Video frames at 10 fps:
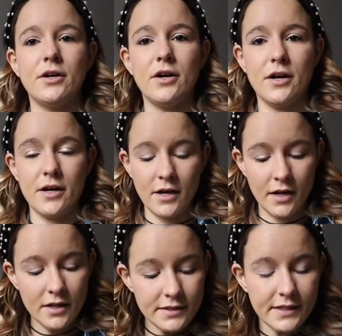are
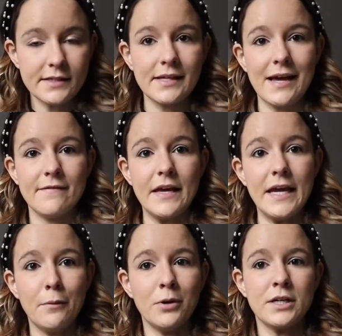6 out of the
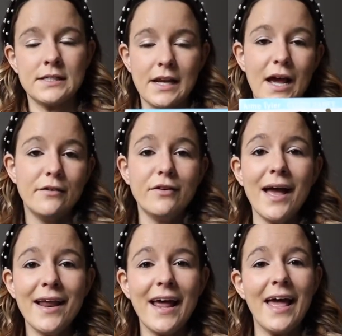8 books that I
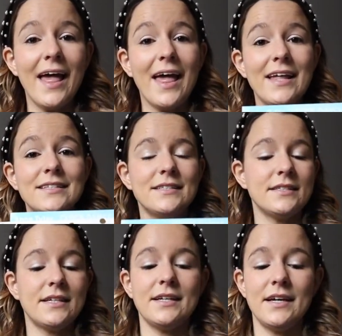read, and
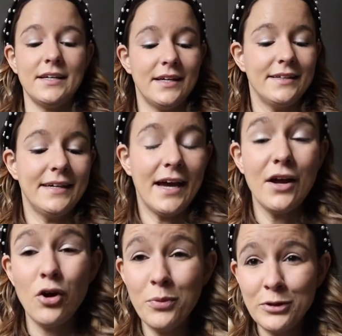yeah, I
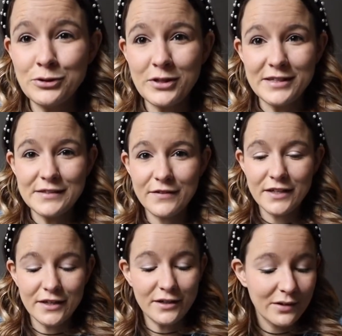hope you enjoyed this
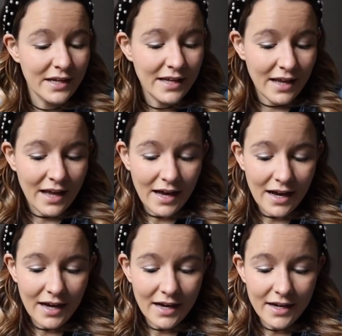video.
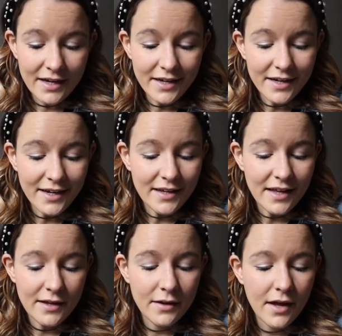I
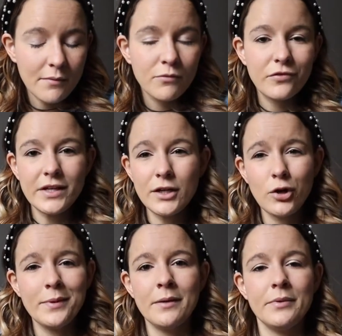am really
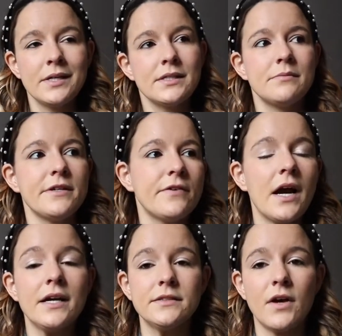hoping to bring some different
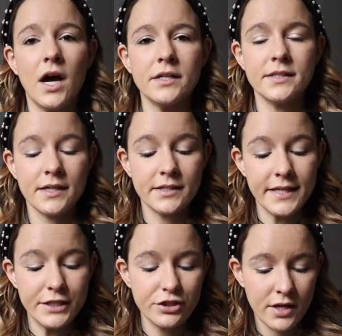kinds of content to
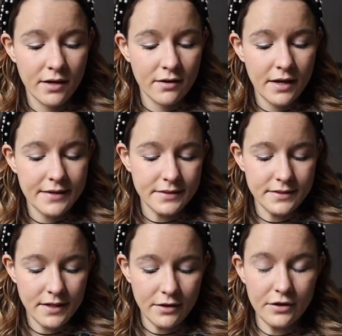this channel, as I
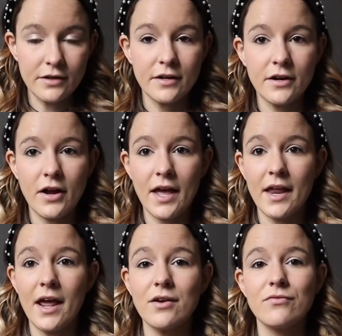said earlier,
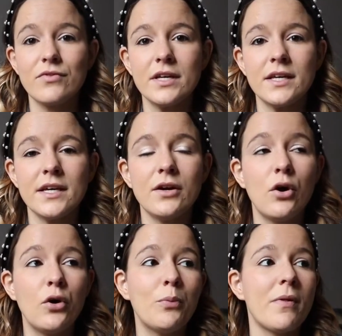and I really
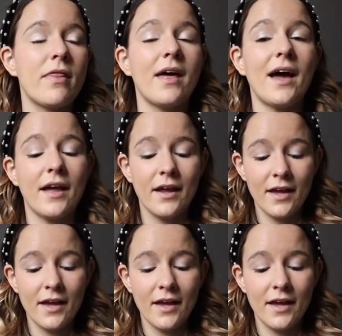hope that